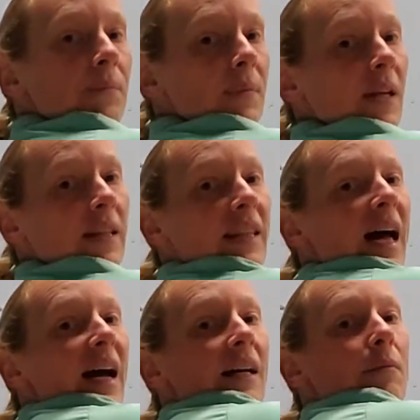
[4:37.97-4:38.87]
And
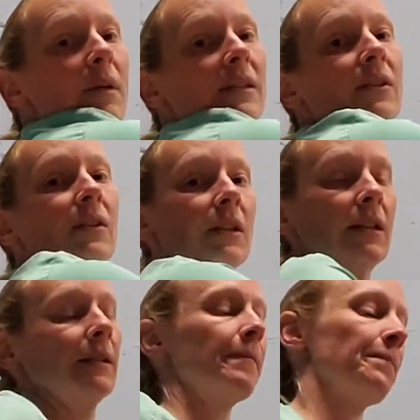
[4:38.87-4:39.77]
that muscle,
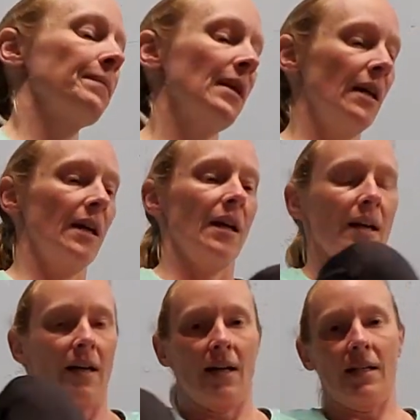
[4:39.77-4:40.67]

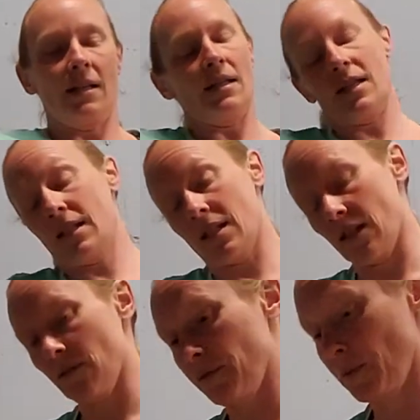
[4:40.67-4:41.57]
this
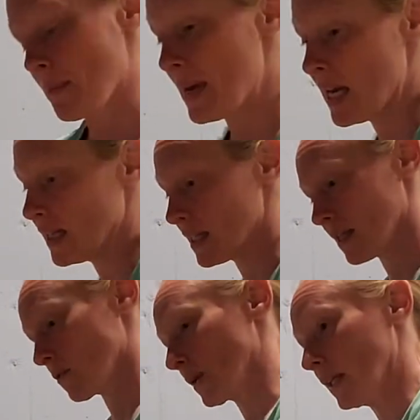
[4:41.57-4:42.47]

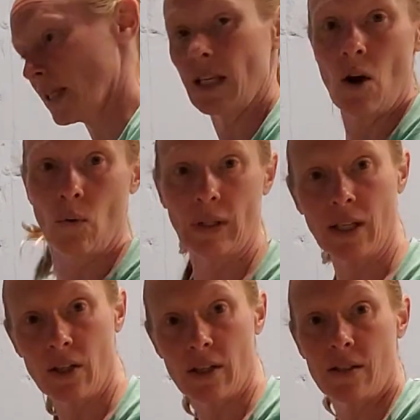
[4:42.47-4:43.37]
is really the only
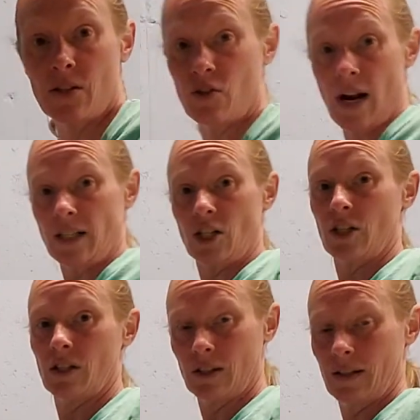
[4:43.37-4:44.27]
good stretch
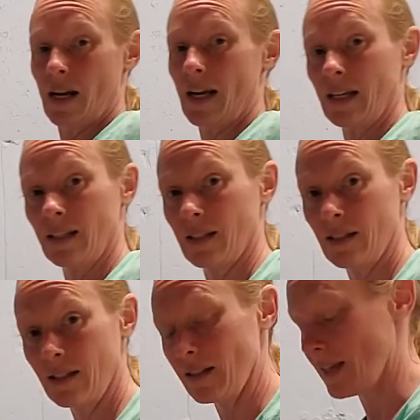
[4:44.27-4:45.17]
that I can
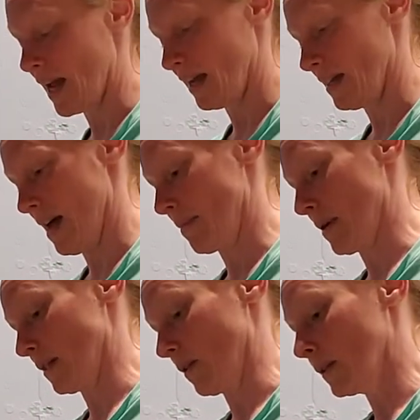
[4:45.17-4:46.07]
get in that
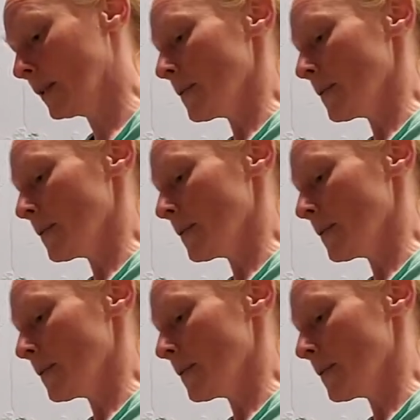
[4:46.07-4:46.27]
muscle.